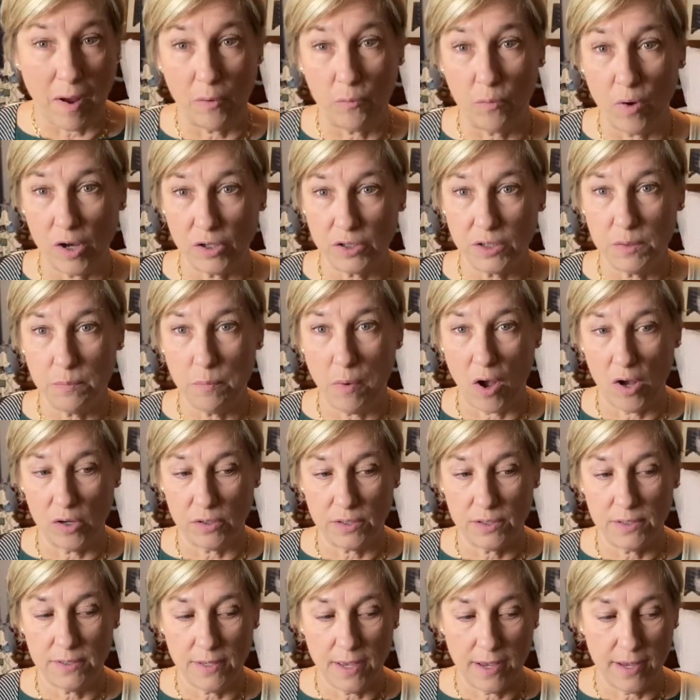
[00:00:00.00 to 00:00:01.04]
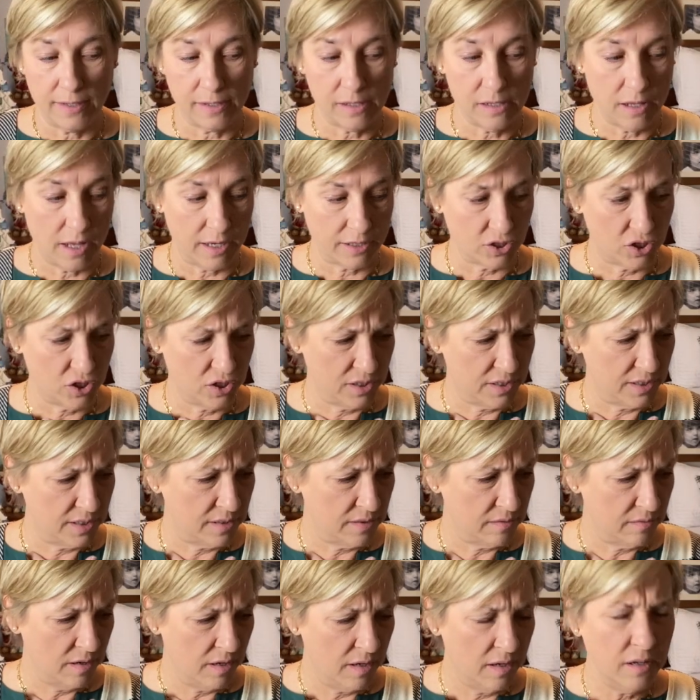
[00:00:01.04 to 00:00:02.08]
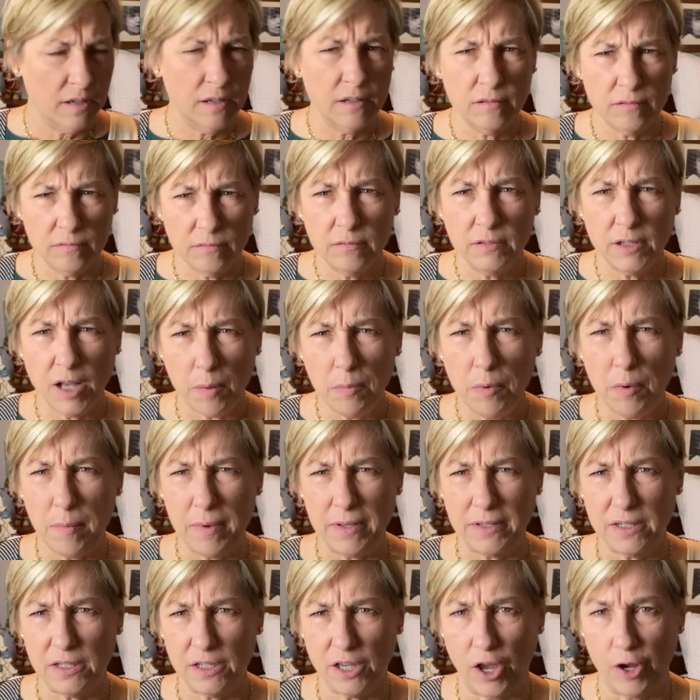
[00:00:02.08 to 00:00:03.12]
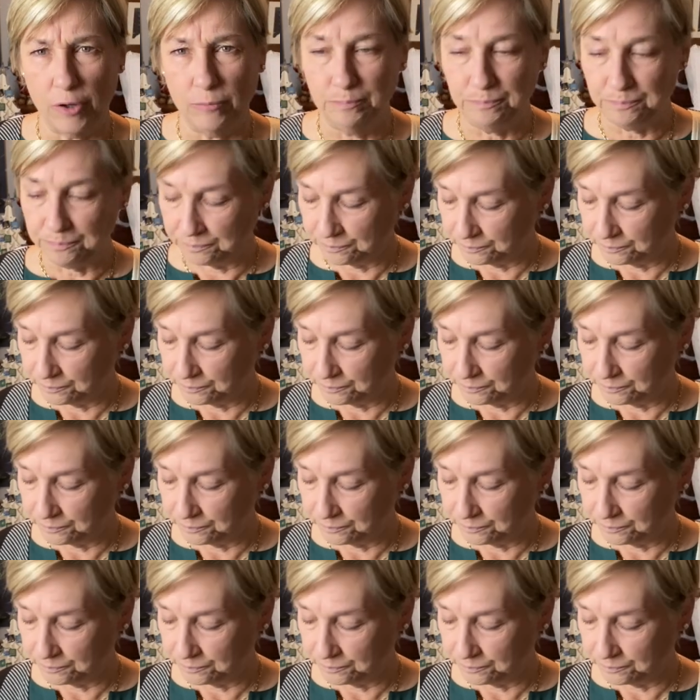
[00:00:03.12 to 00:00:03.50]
Rocksbox uh, collections a couple months ago.